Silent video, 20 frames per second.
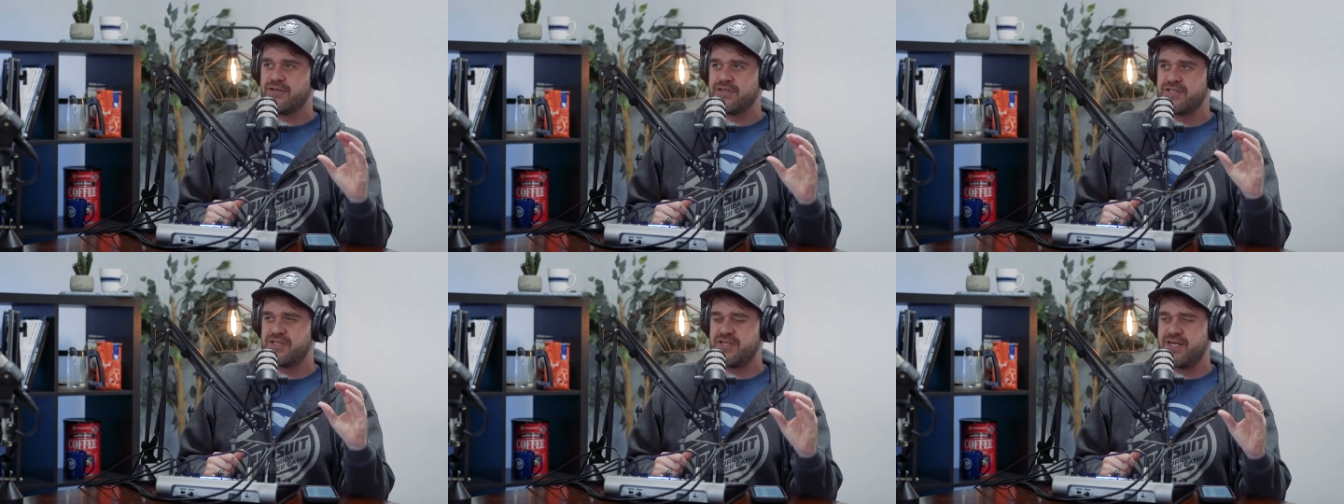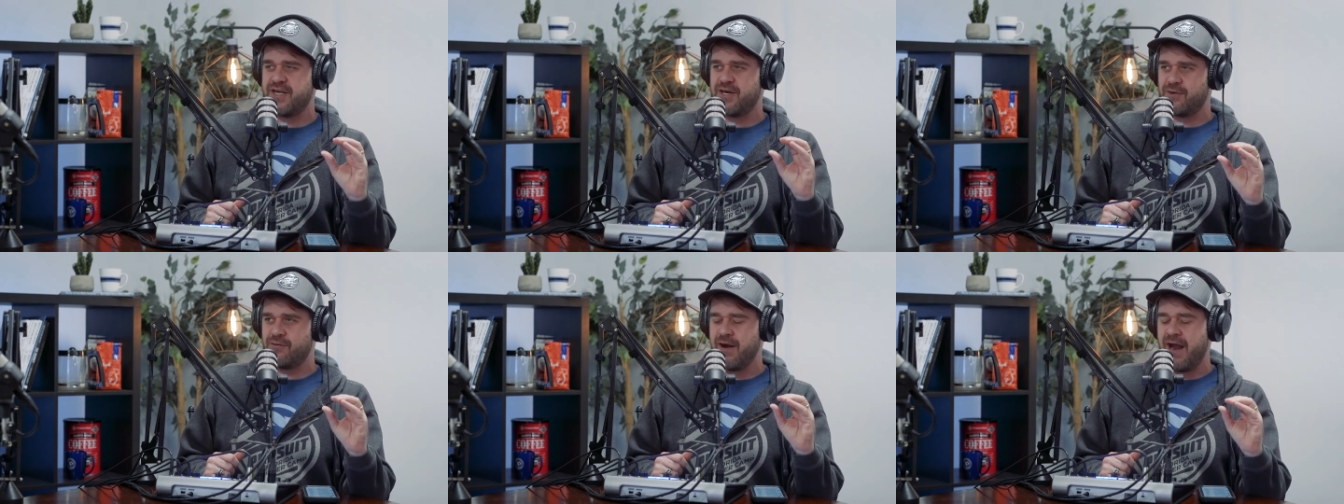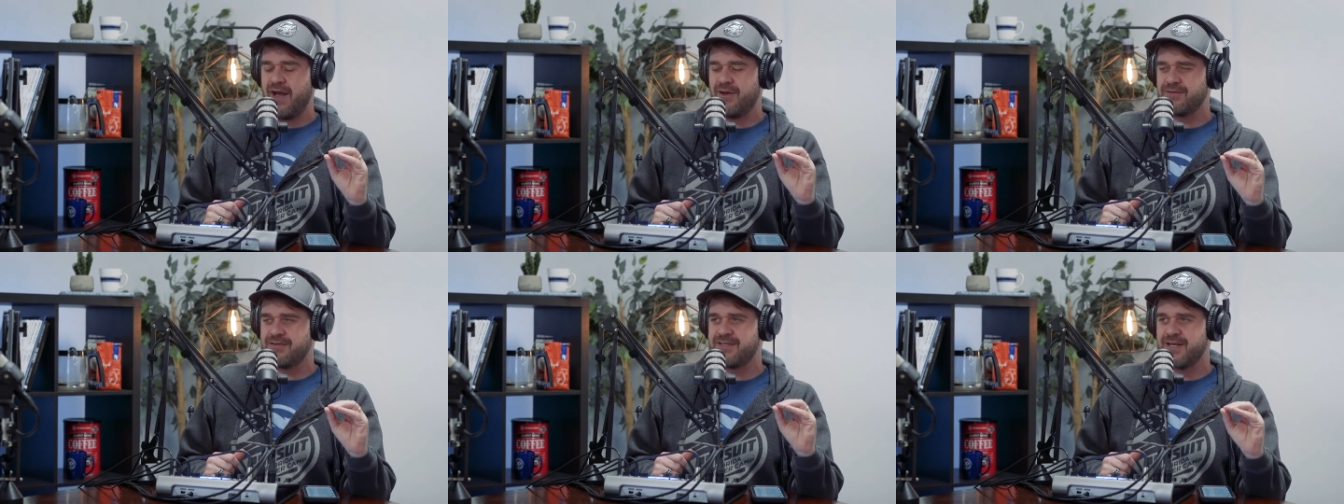stick
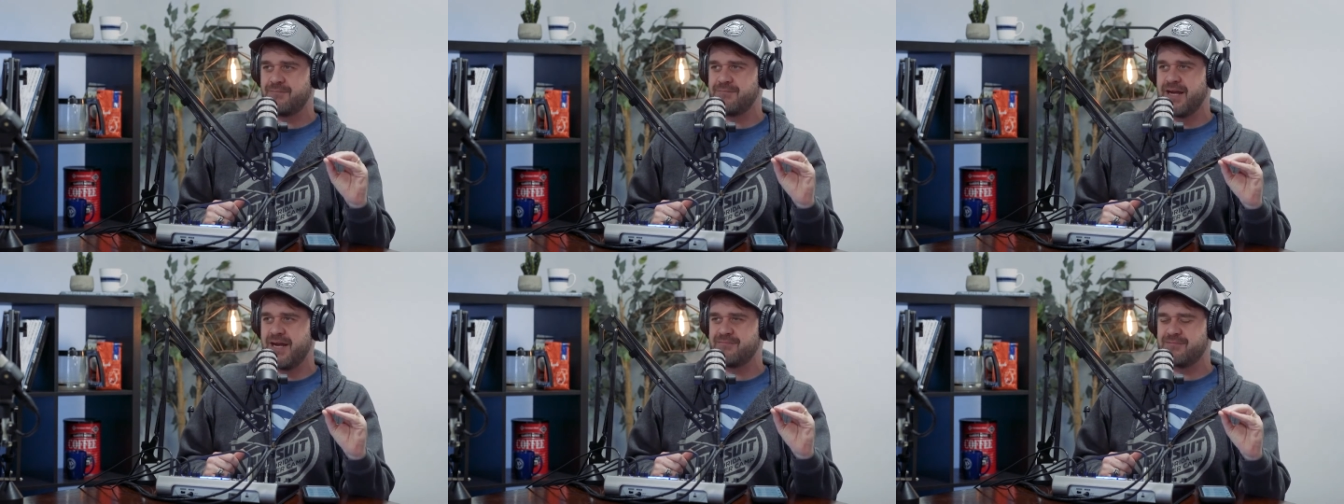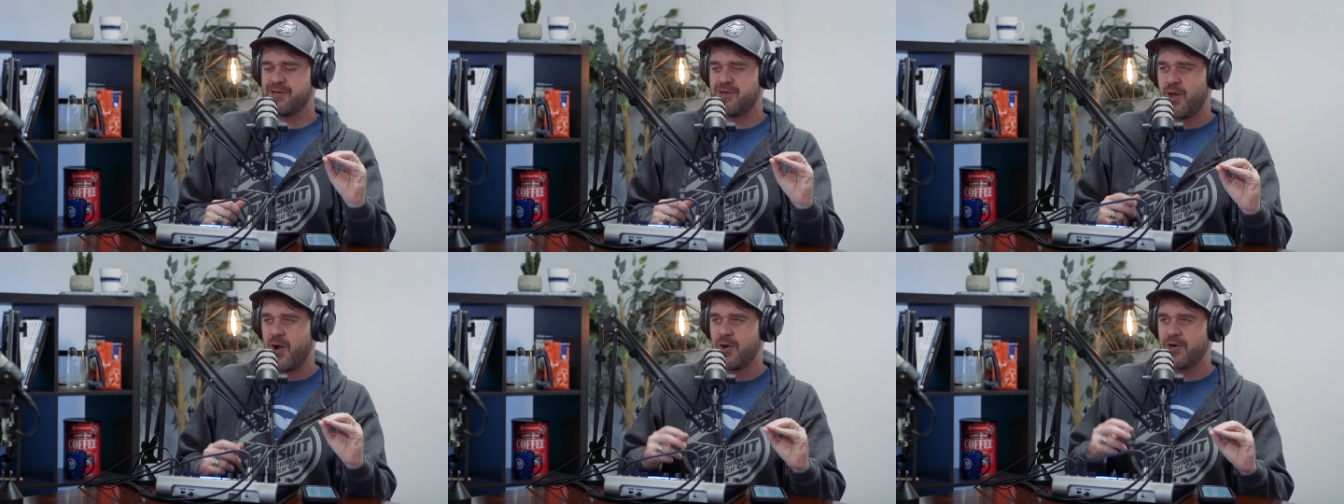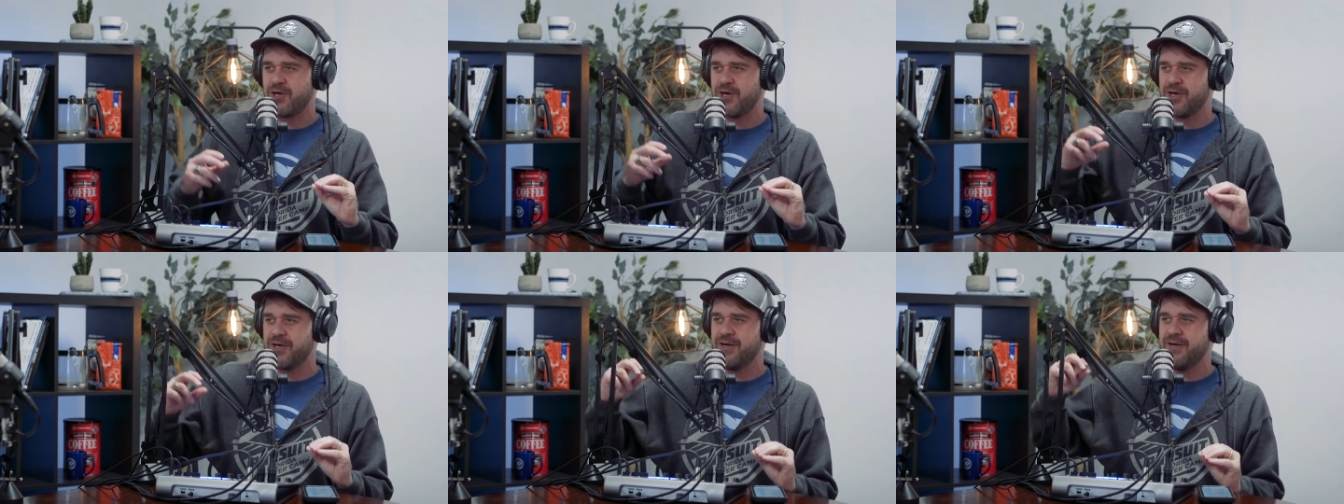around sometimes
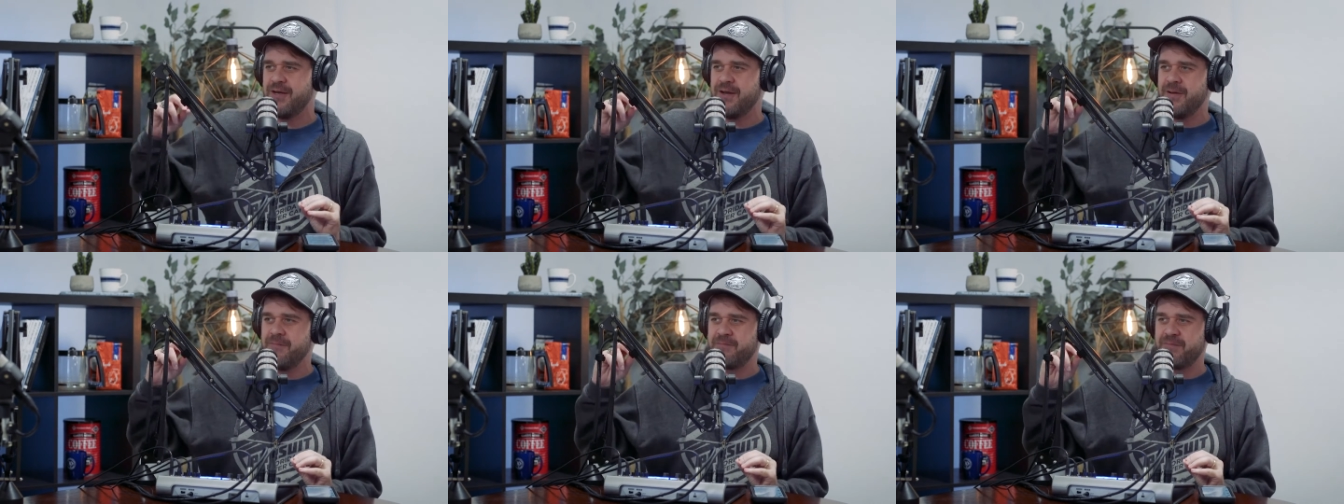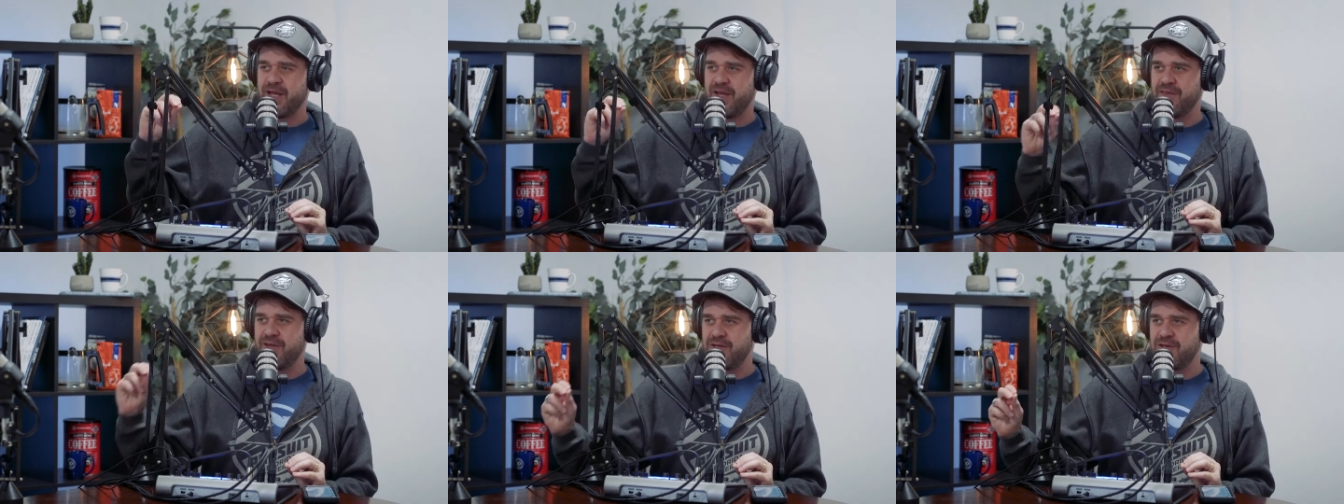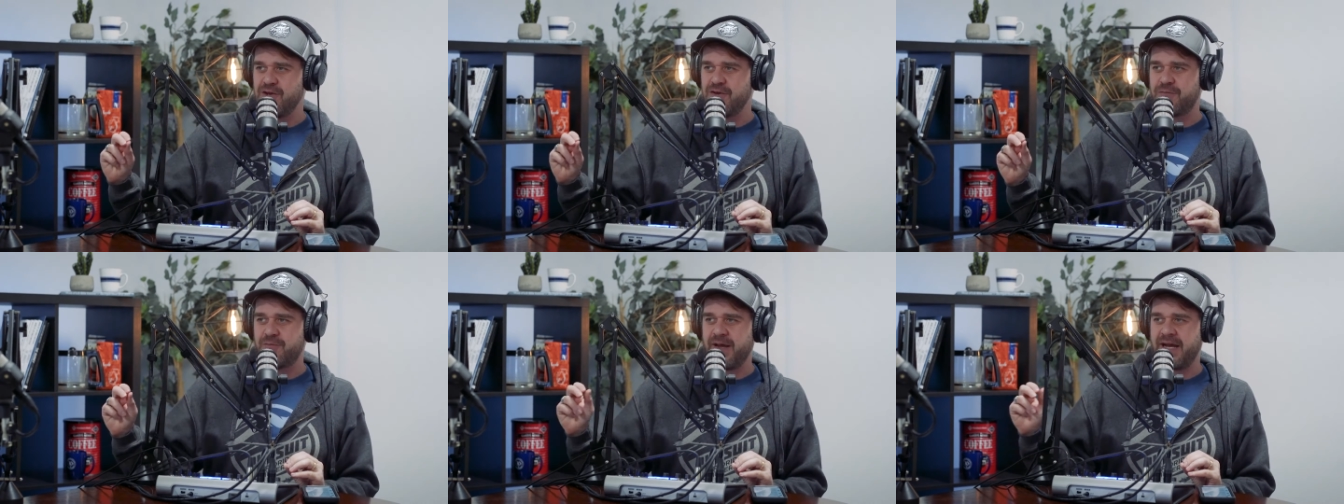longer than the
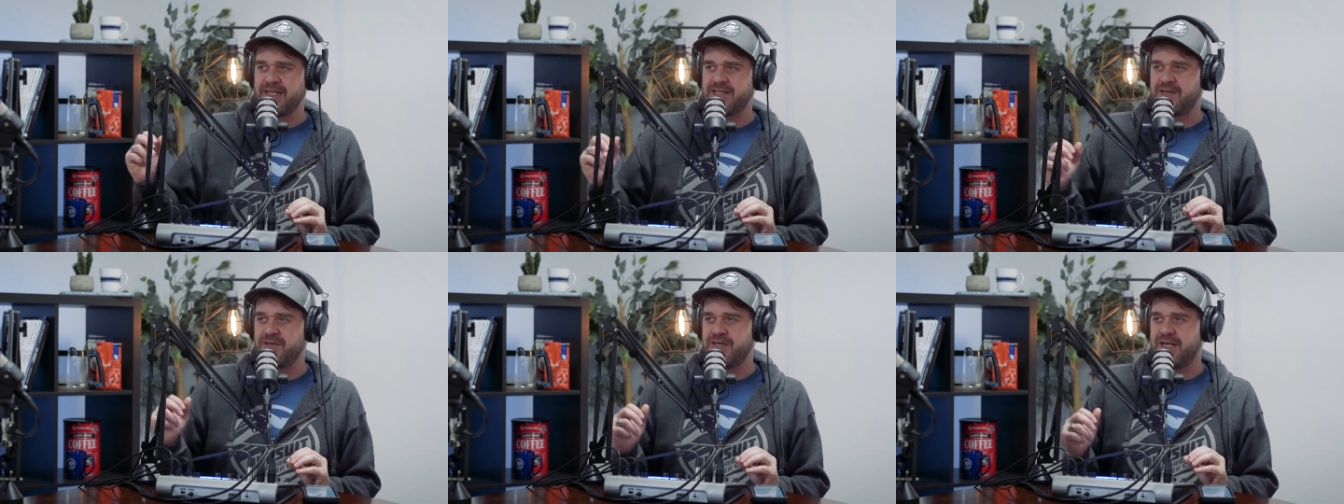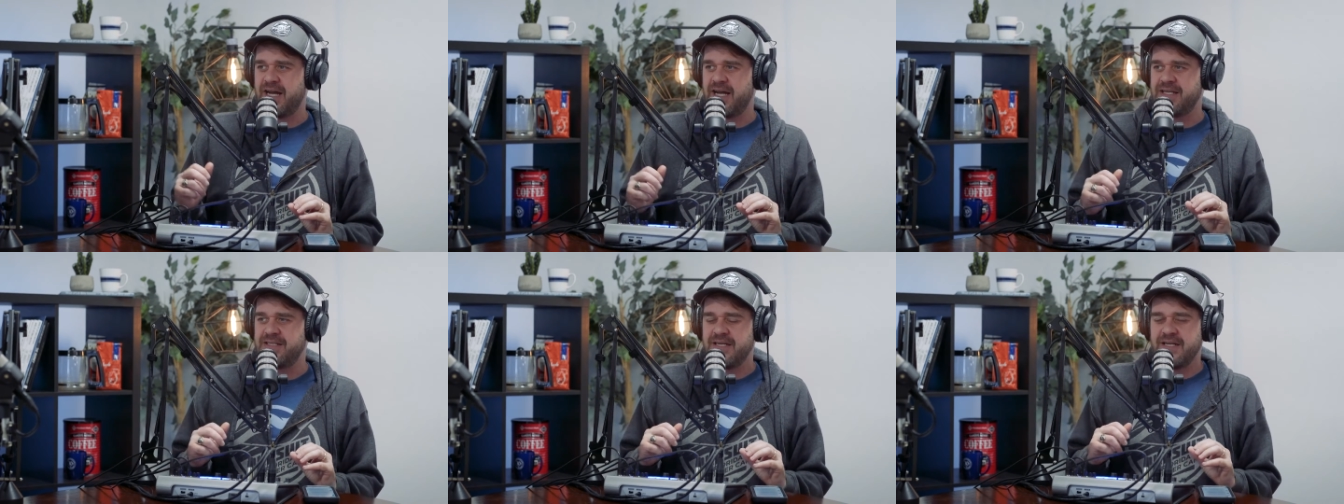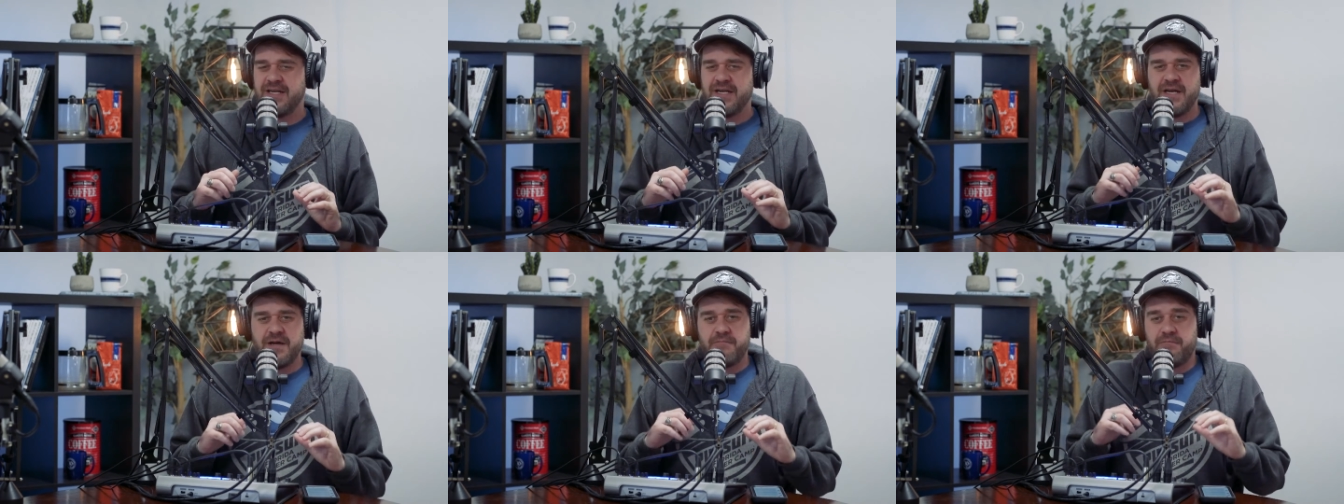youth, the pastor, youth pastor
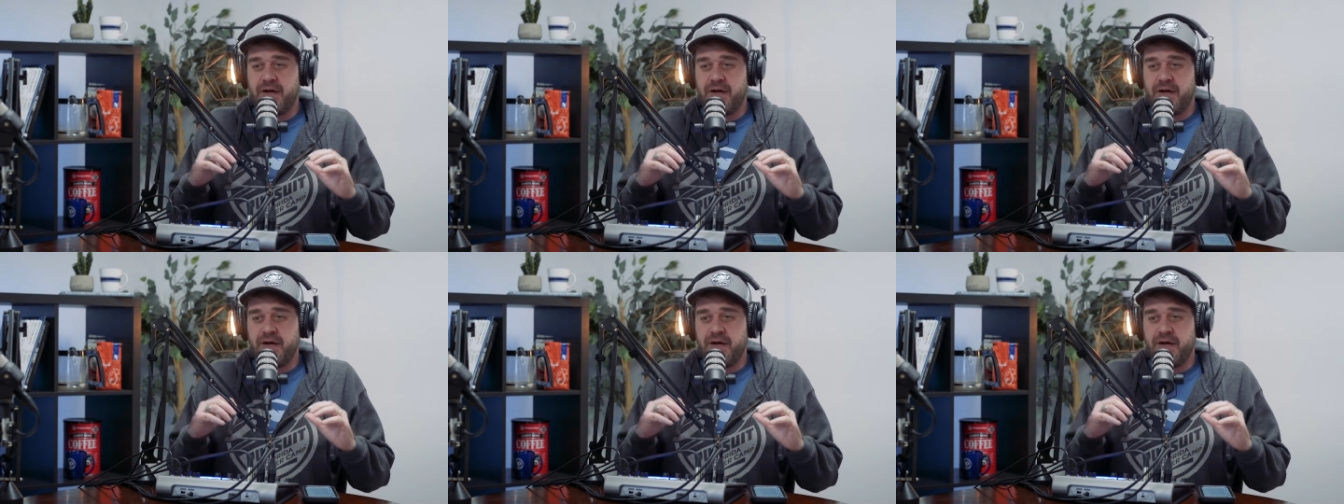does.